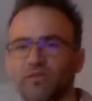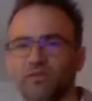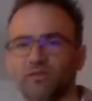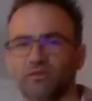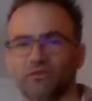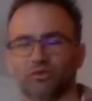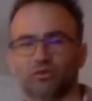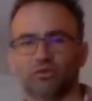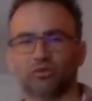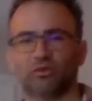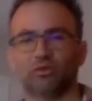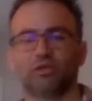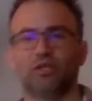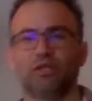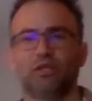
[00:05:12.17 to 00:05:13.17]
And
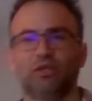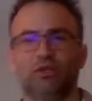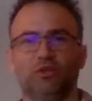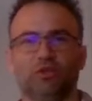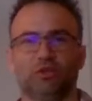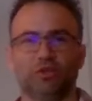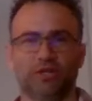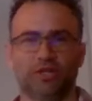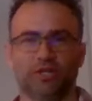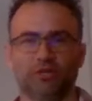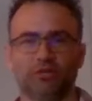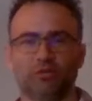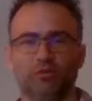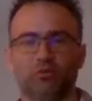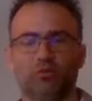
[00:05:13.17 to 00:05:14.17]
so again,
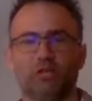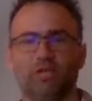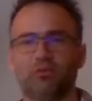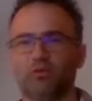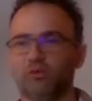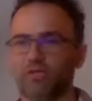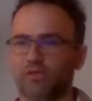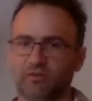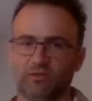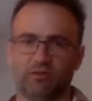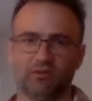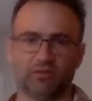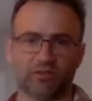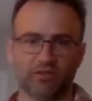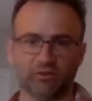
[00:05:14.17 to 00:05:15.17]
on the mobile app, you can
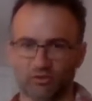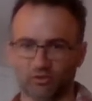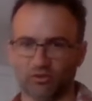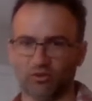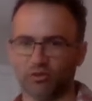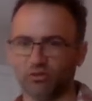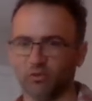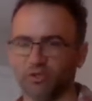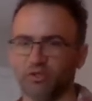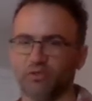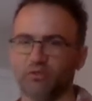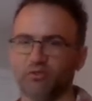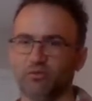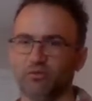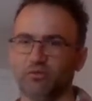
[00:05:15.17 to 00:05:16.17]
do that on the go, in
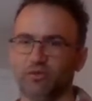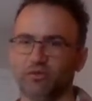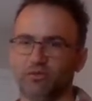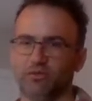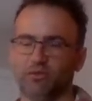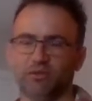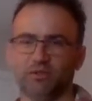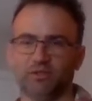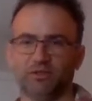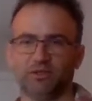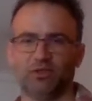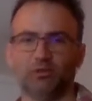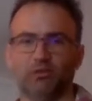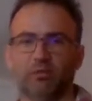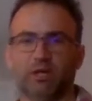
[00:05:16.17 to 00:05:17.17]
your field, in
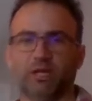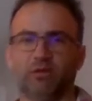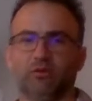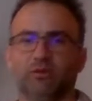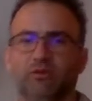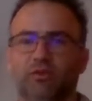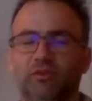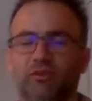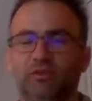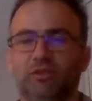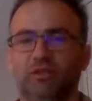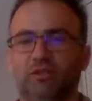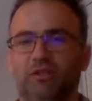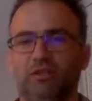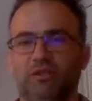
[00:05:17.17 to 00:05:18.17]
your hoop house.
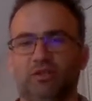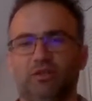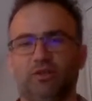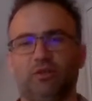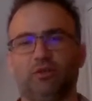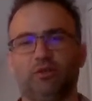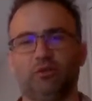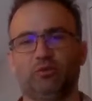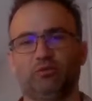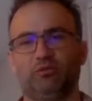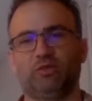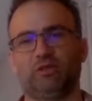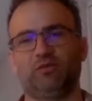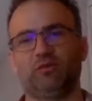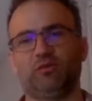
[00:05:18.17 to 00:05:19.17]

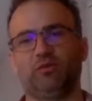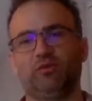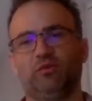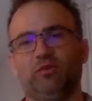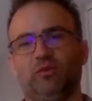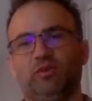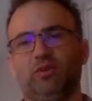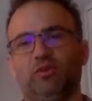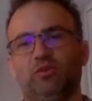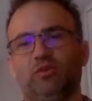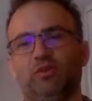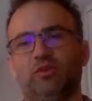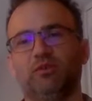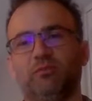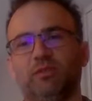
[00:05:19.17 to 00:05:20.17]
If you think you
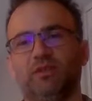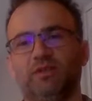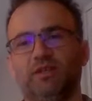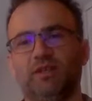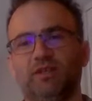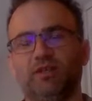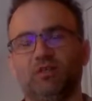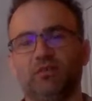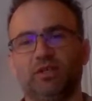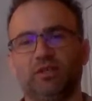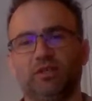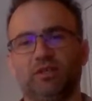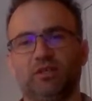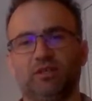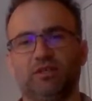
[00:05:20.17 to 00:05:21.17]
did a mistake, you
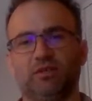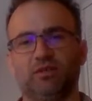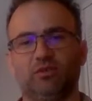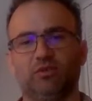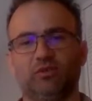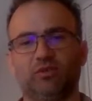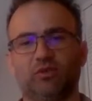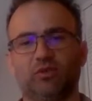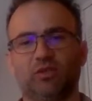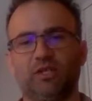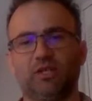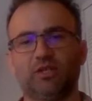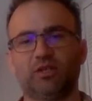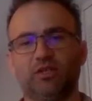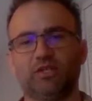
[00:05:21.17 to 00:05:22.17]
can also
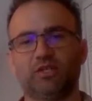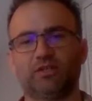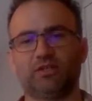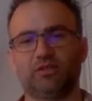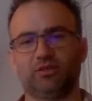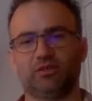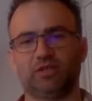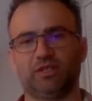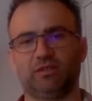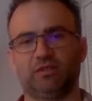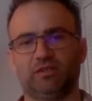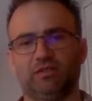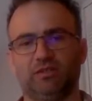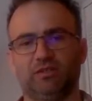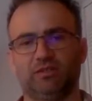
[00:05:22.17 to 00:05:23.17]
click on it and
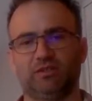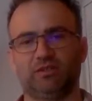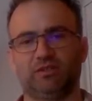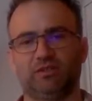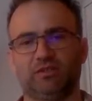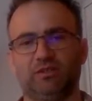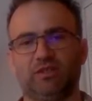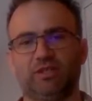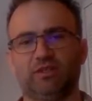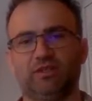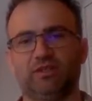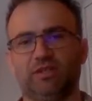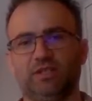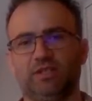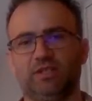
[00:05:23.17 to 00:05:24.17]
you can
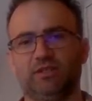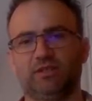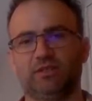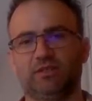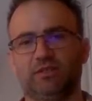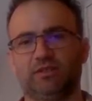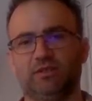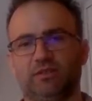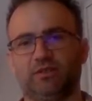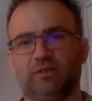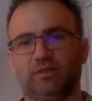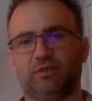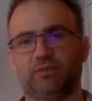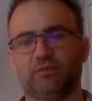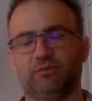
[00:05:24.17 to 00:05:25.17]
delete it.
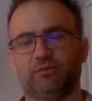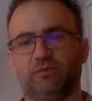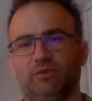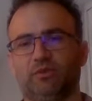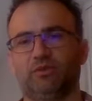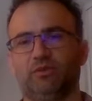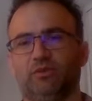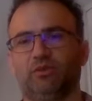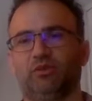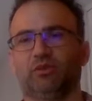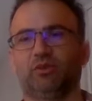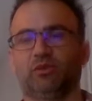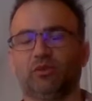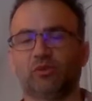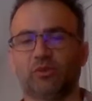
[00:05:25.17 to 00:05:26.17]
So
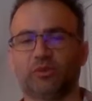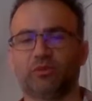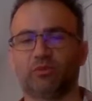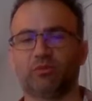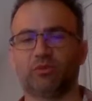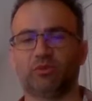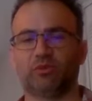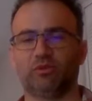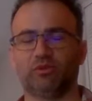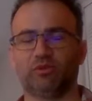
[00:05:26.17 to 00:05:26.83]
it's all editable.